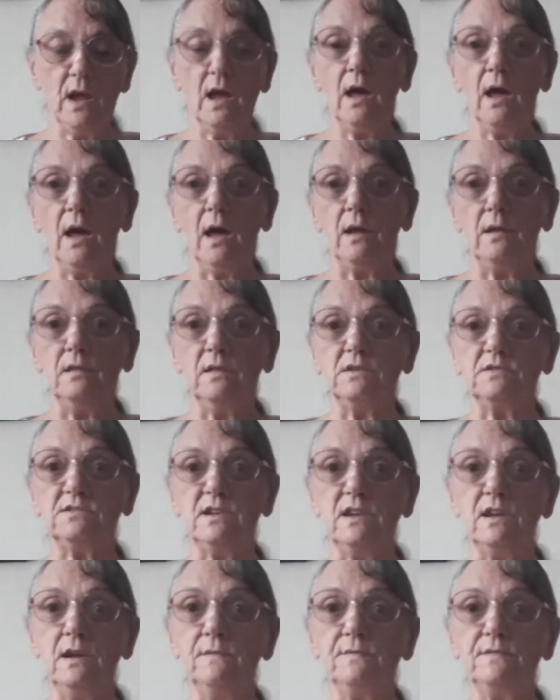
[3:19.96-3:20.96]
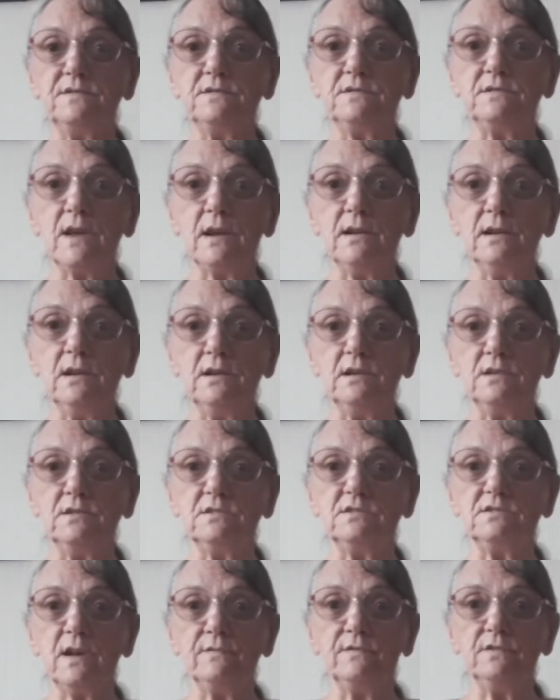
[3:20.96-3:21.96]
And the sleeves, I knitted to
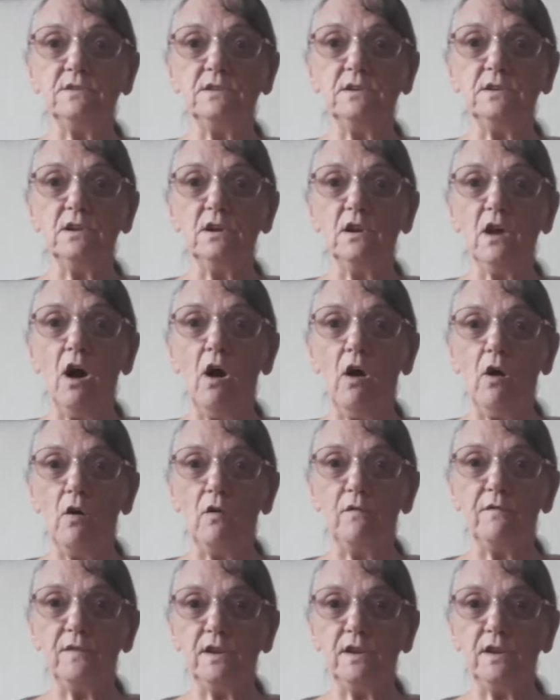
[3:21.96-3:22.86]
17 and a half